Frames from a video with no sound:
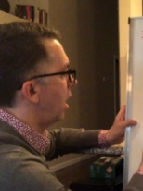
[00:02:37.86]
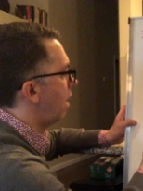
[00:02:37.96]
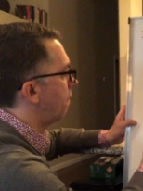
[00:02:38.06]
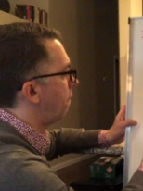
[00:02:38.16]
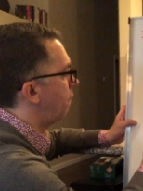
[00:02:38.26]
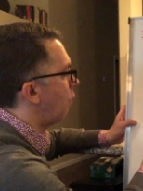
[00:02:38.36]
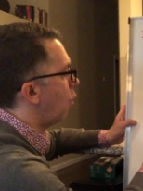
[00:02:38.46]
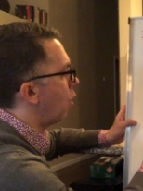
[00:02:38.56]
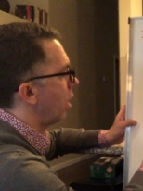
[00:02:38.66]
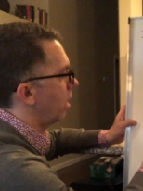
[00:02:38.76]
of
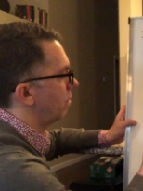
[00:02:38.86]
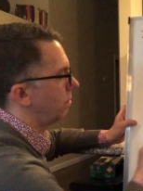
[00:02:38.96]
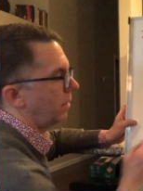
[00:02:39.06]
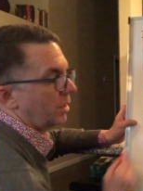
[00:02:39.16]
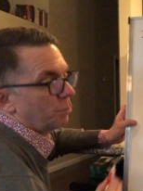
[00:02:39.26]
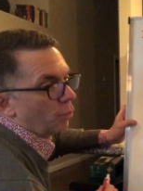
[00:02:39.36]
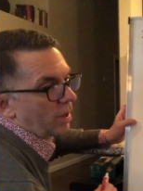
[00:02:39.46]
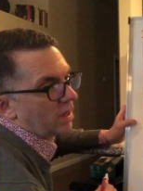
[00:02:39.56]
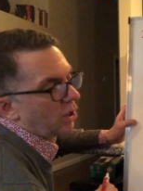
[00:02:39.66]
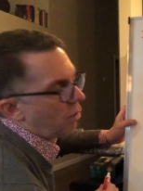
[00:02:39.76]
4. That's pretty
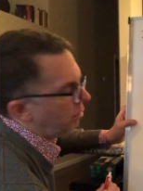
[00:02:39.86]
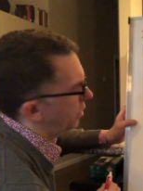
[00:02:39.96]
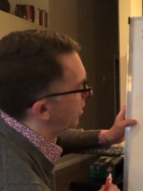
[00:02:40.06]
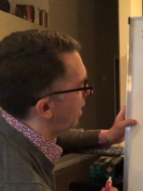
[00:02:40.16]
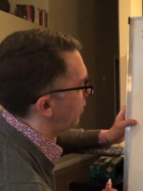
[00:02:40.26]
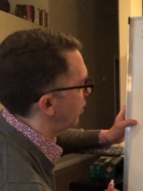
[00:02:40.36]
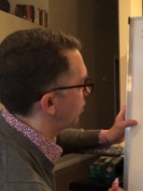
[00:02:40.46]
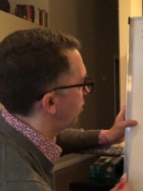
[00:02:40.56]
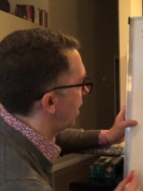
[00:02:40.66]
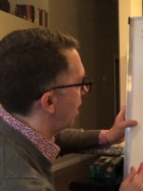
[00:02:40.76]
close, not very
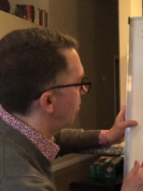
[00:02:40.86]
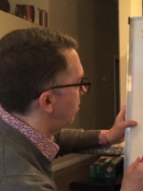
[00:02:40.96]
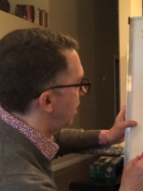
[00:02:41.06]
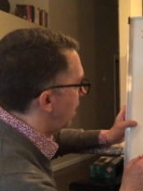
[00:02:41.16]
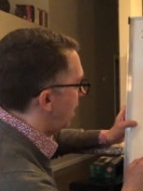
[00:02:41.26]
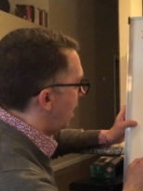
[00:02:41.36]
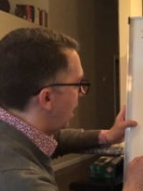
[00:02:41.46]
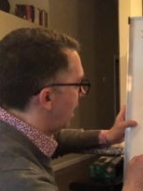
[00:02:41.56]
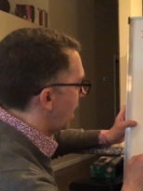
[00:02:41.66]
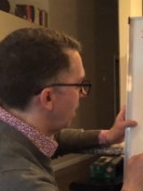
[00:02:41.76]
spread out.
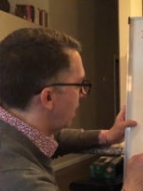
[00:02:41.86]
And I'd